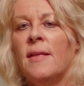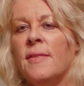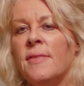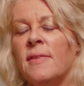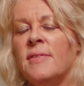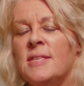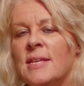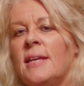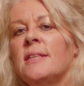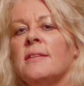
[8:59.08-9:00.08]
the
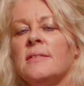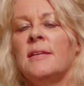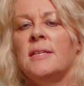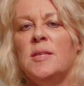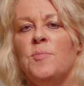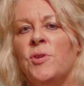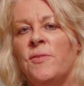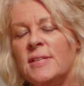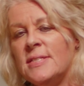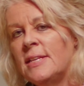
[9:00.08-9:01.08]
data doesn't actually
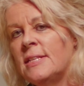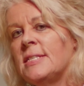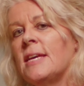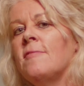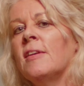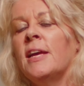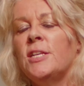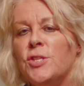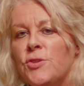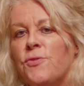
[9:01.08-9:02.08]
move. It's the
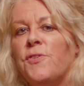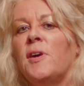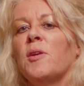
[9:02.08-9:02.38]
interrogation. You fire